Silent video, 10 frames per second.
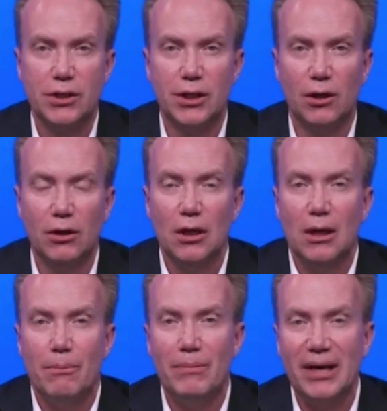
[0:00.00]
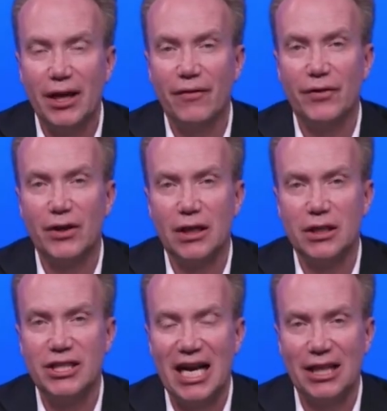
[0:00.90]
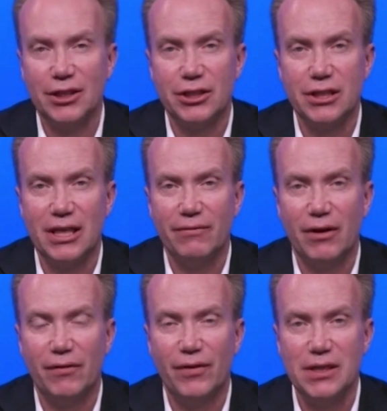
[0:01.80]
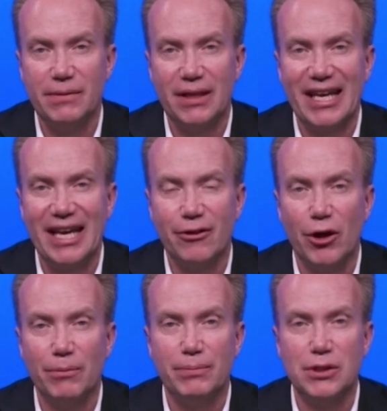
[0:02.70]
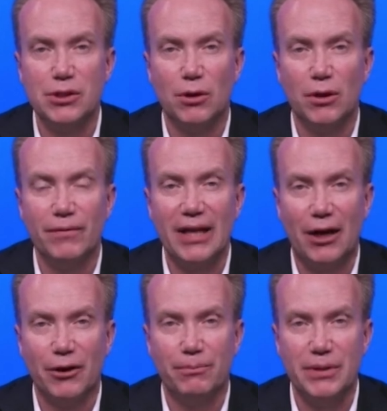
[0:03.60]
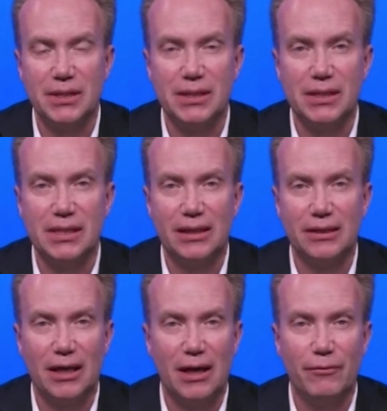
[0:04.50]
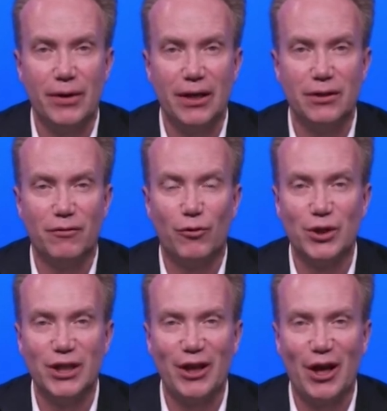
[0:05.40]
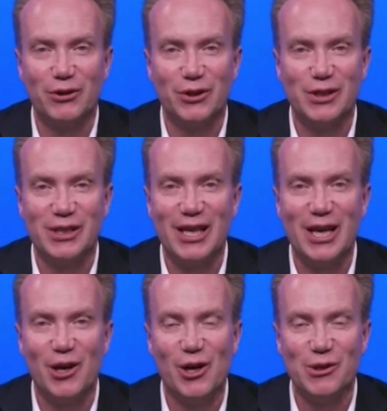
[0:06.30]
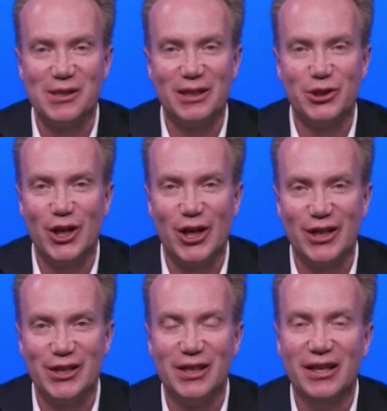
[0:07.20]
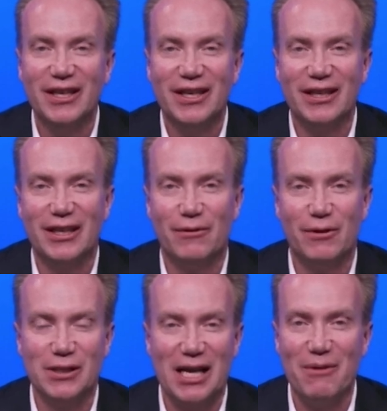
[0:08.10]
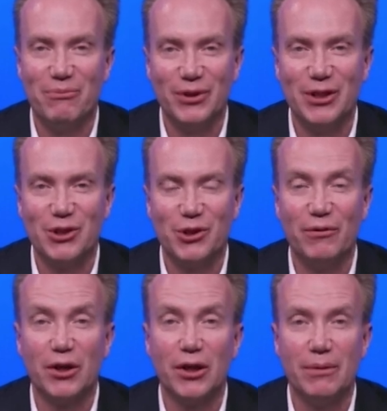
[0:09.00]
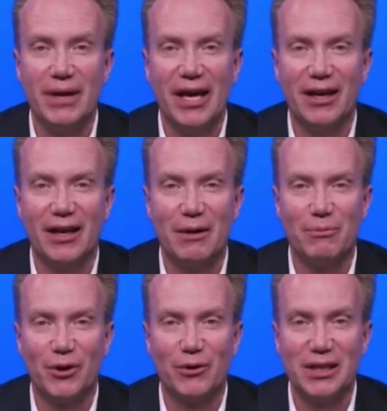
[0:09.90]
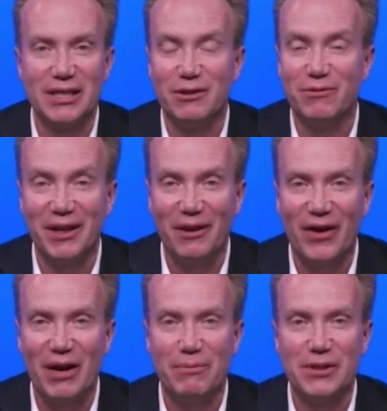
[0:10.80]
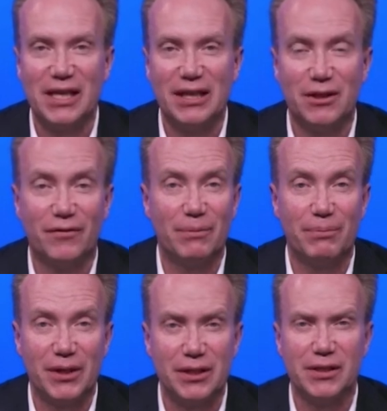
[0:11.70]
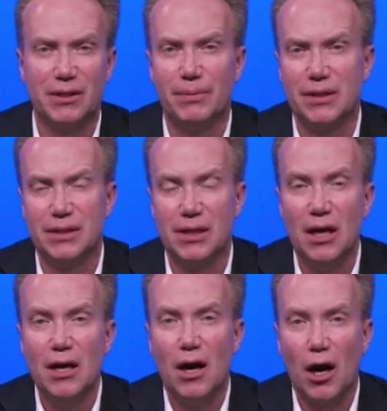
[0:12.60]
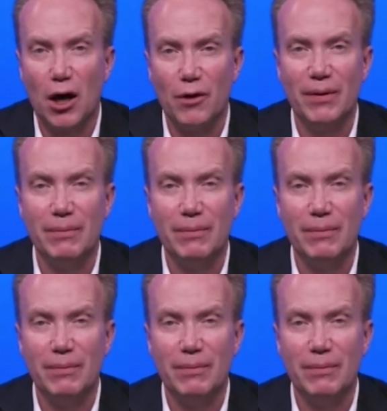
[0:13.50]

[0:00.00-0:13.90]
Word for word: So many of the challenges that we are faced with cannot be solved without business. And uh, with the 1,400 CEOs and chairs in Davos, I'm pretty sure we're going to make uh, progress. And 25% of the participants are